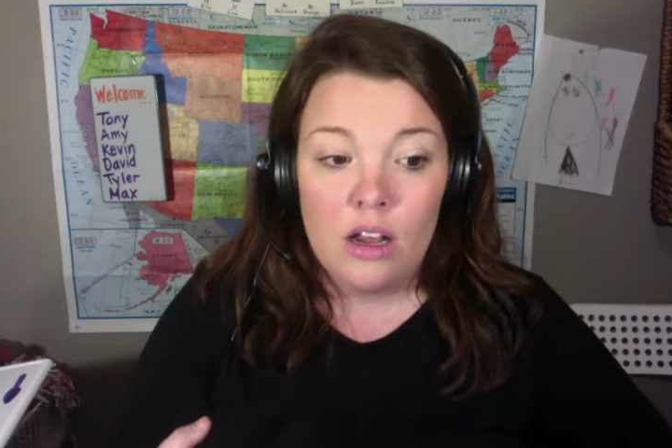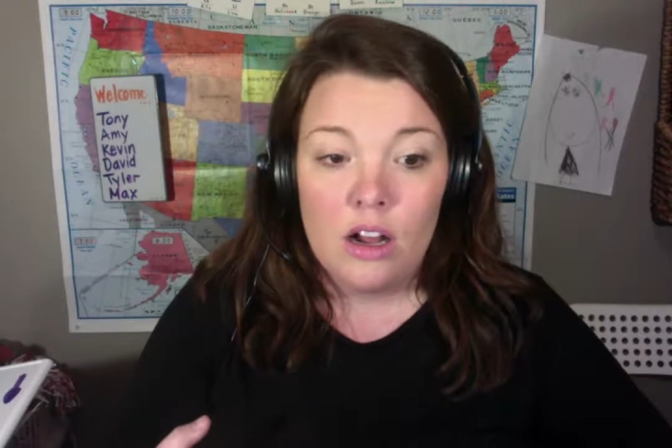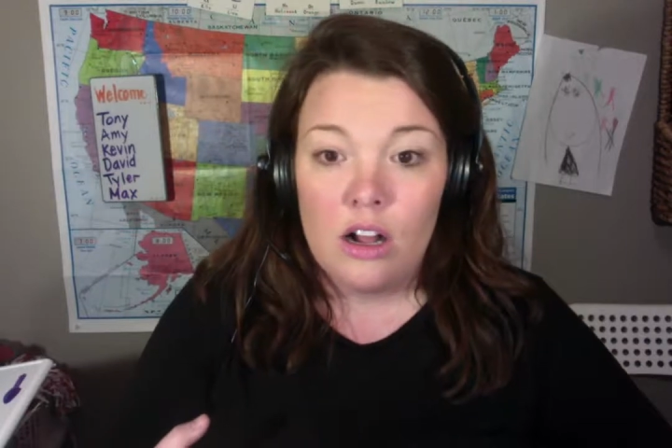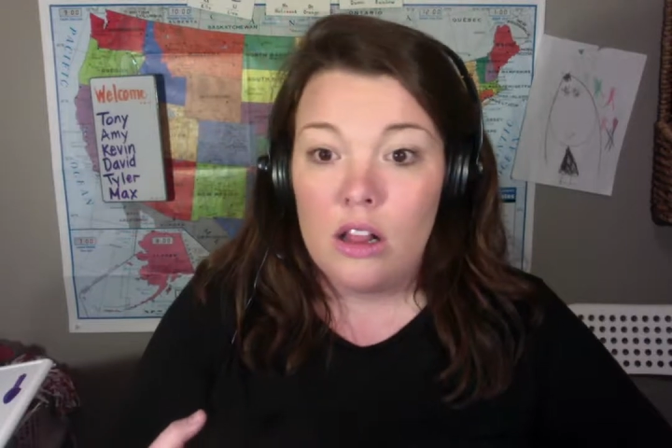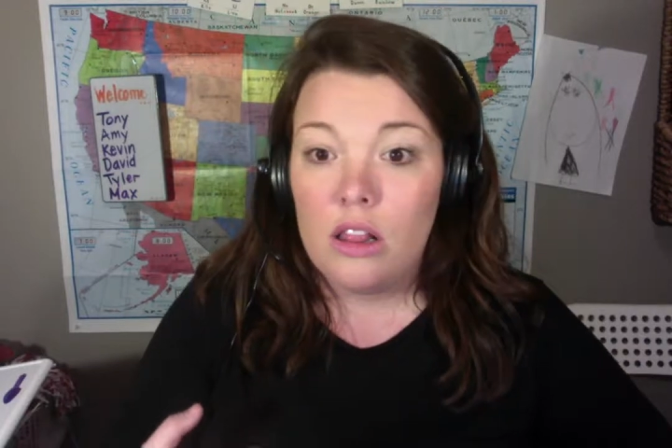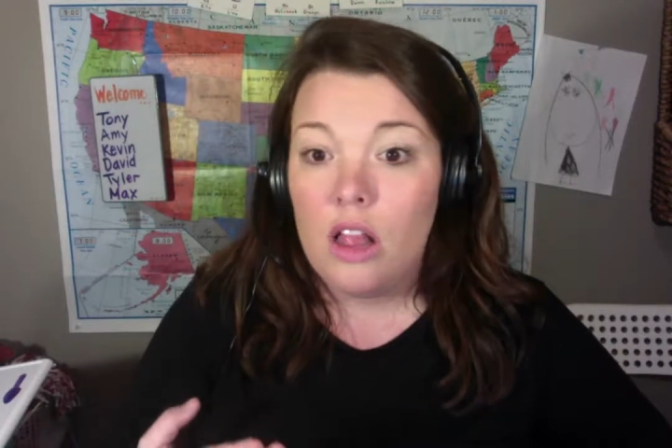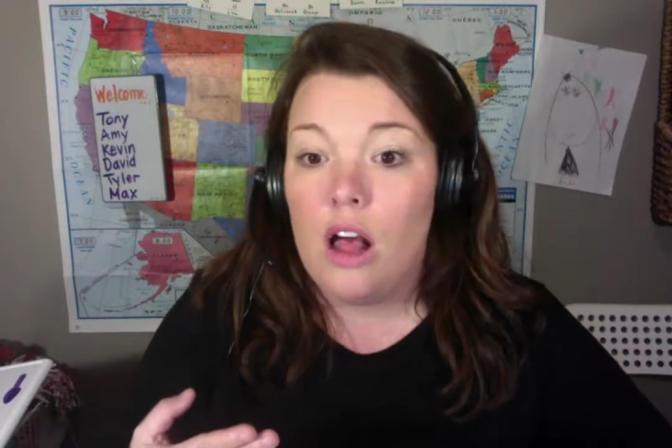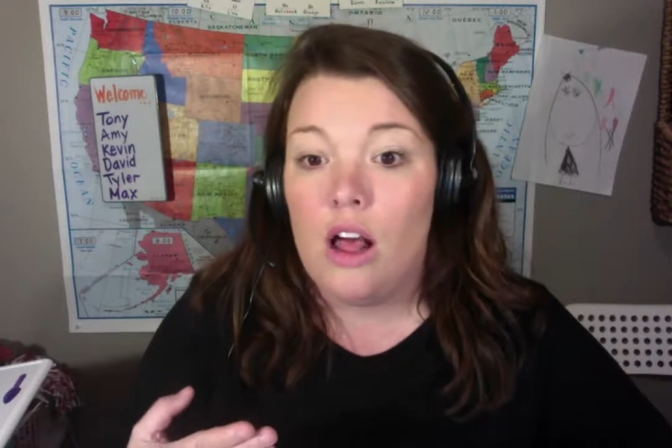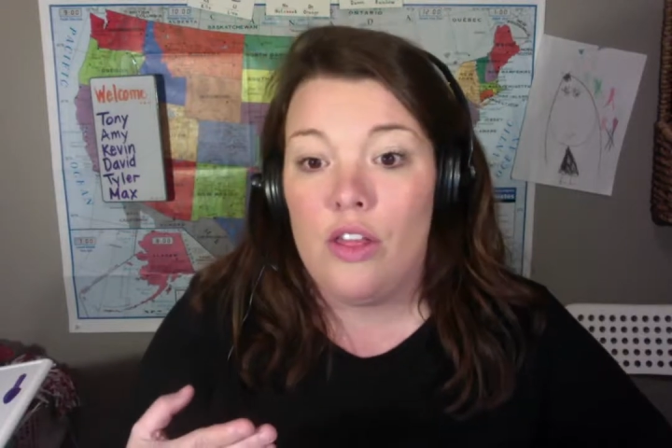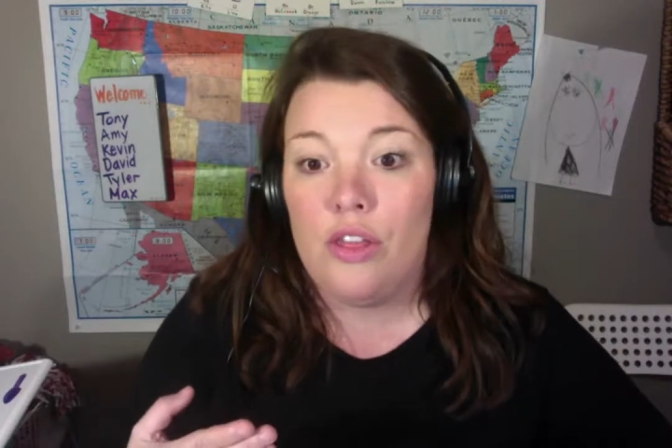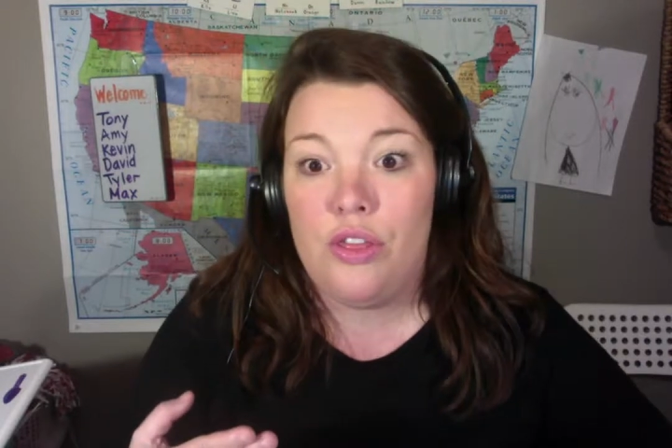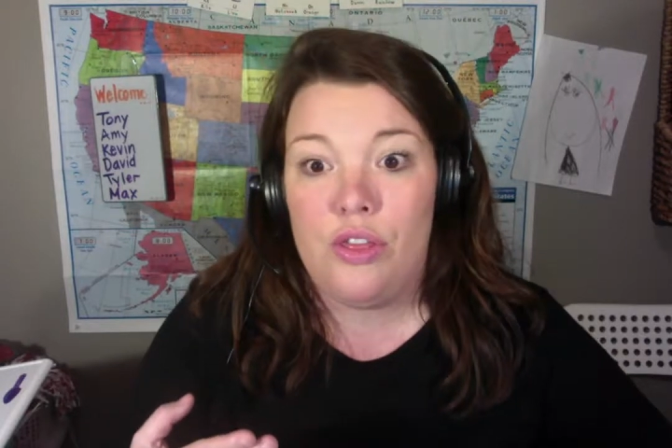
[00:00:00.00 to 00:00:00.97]

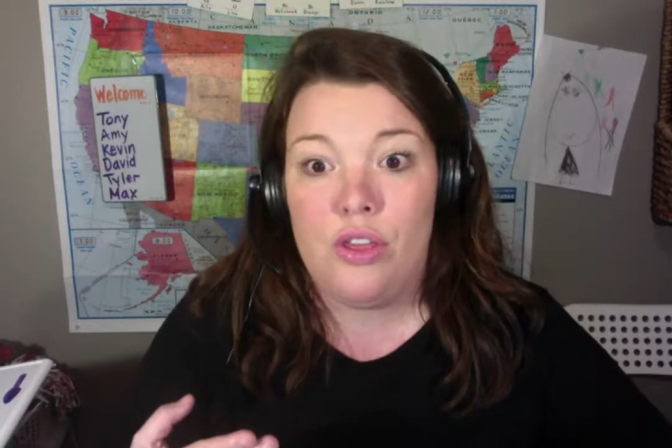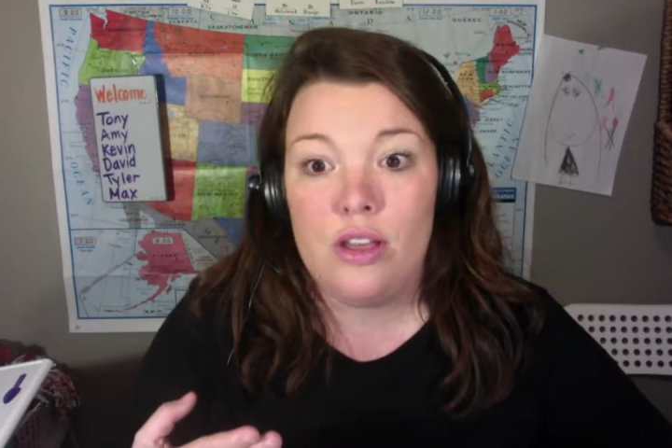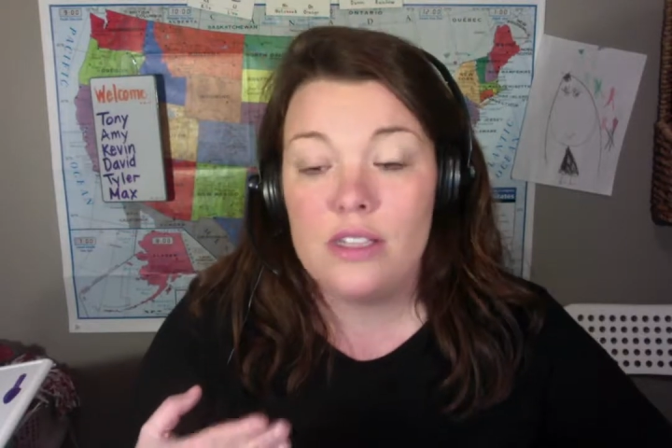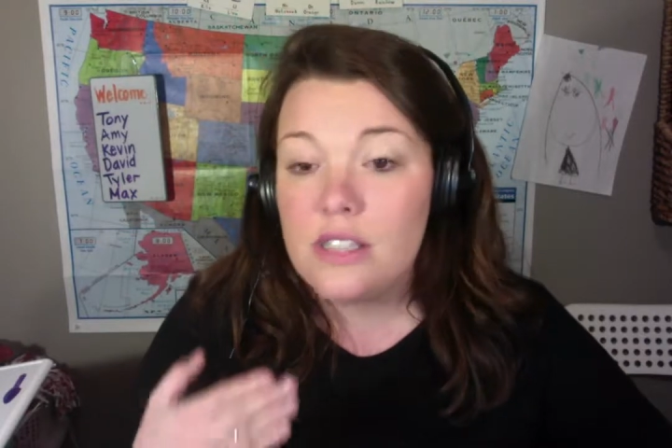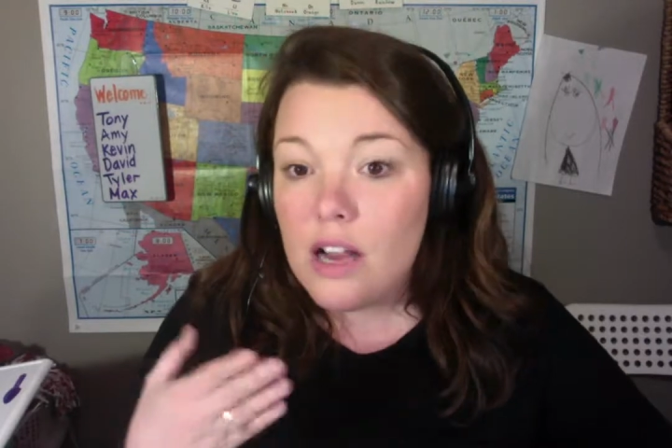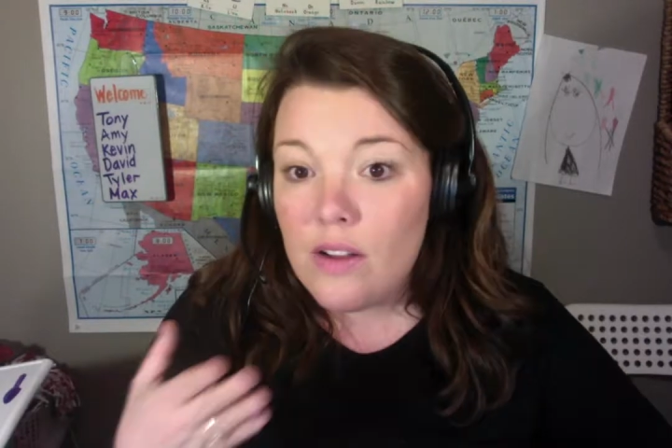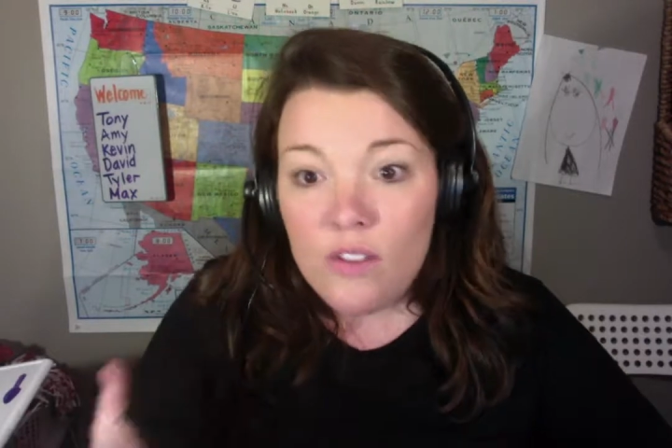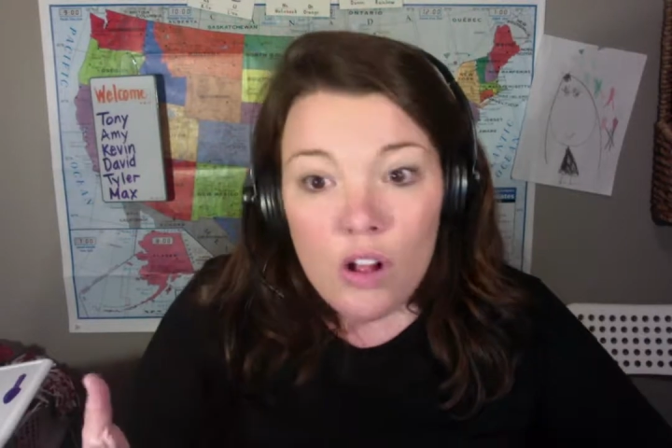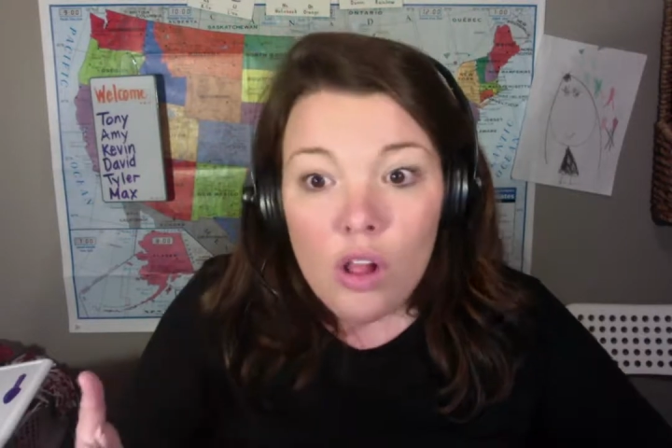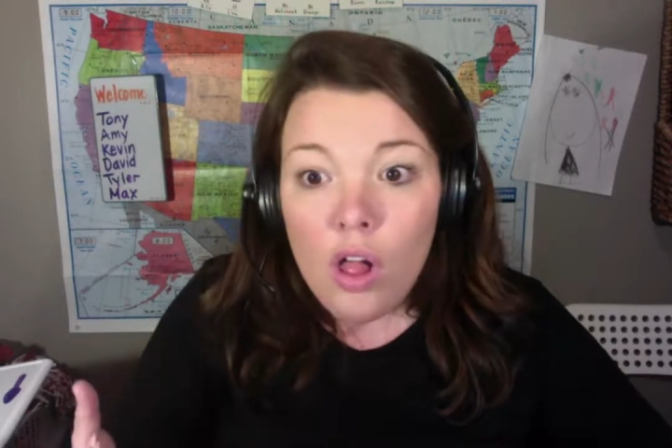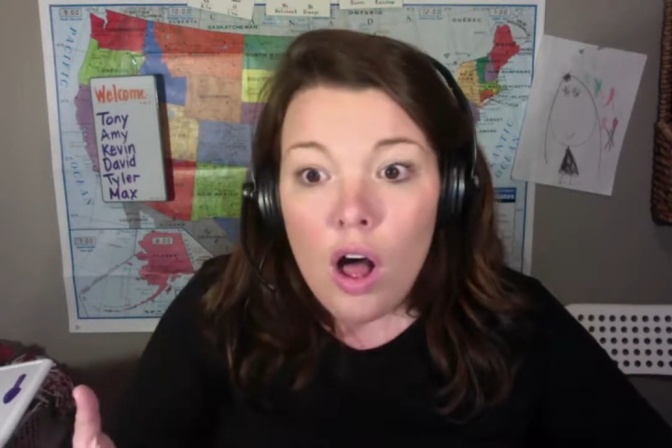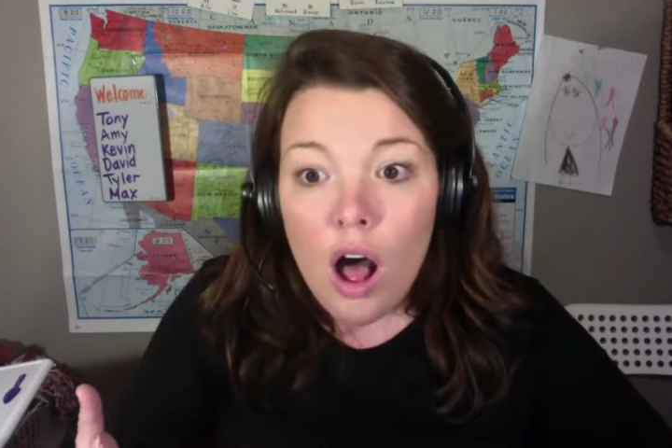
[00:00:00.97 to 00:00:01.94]
cloth instead of
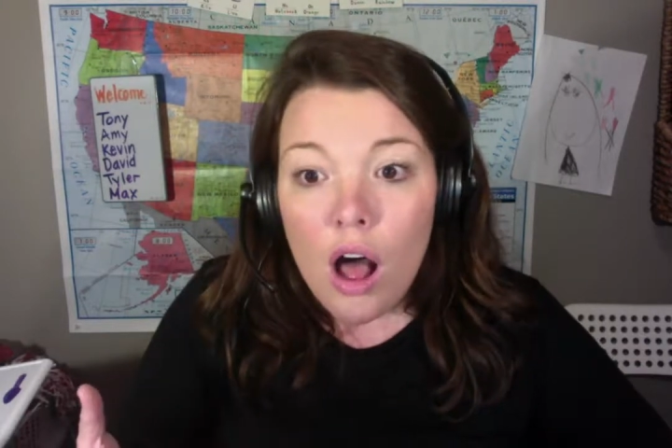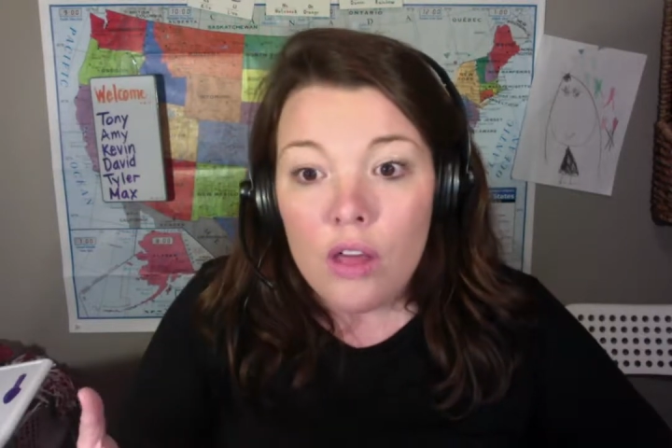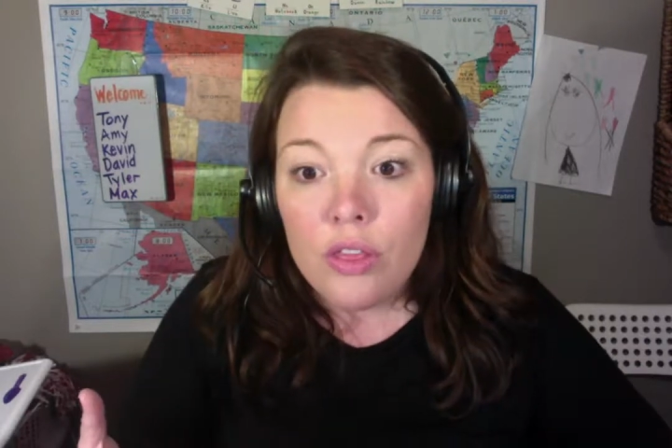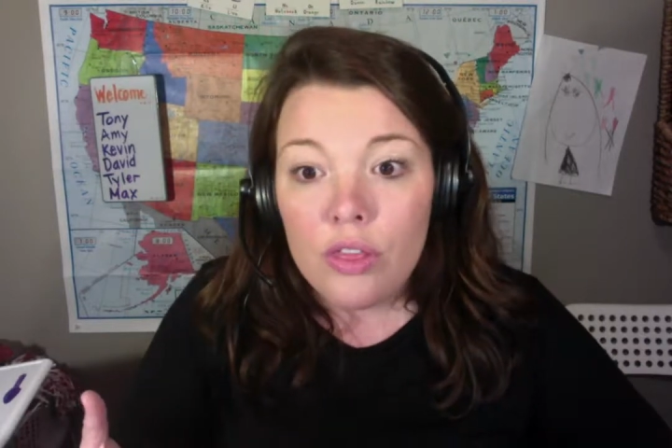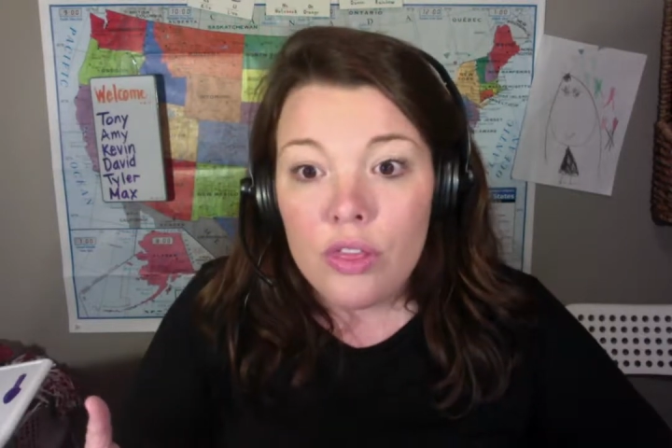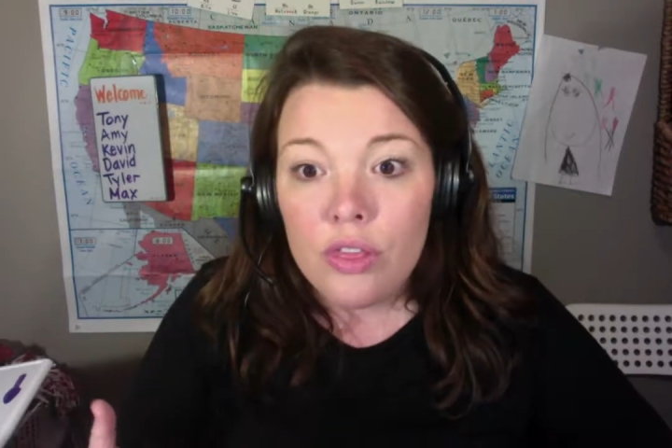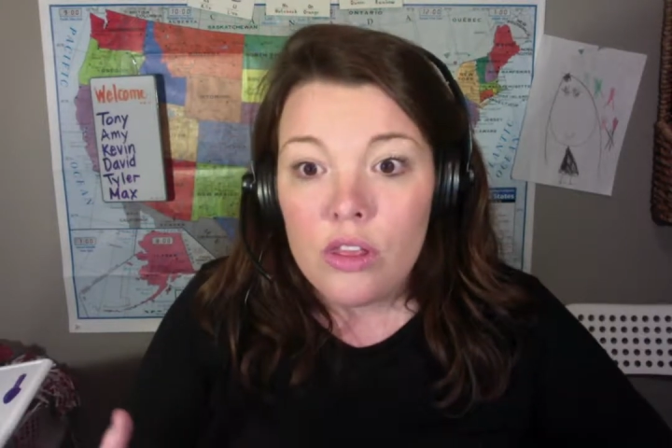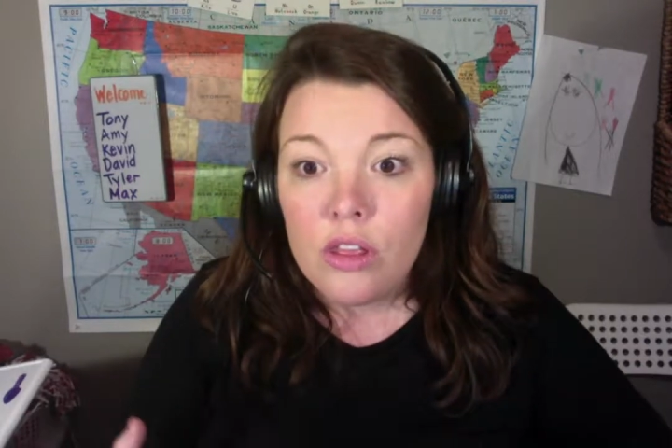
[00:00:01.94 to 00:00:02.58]
cloth.